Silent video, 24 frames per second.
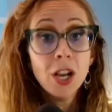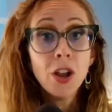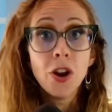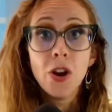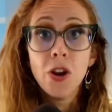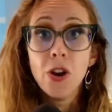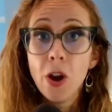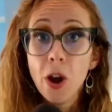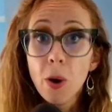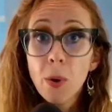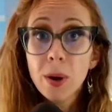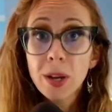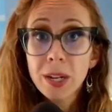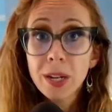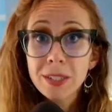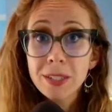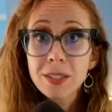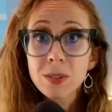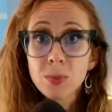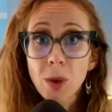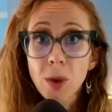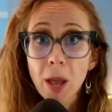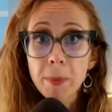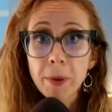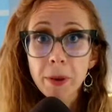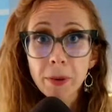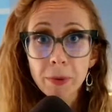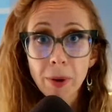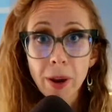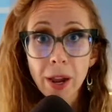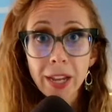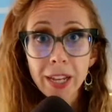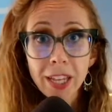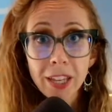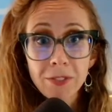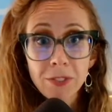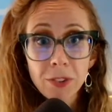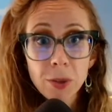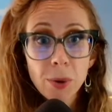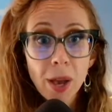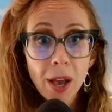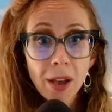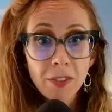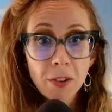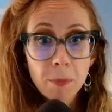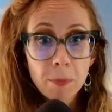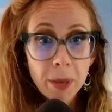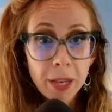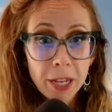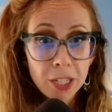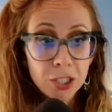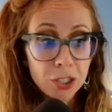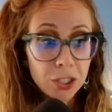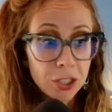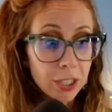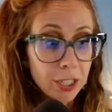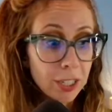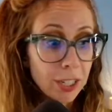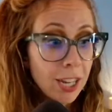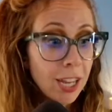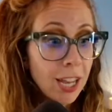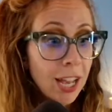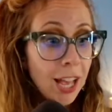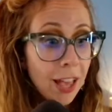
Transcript: No one is swiping right if you have a picture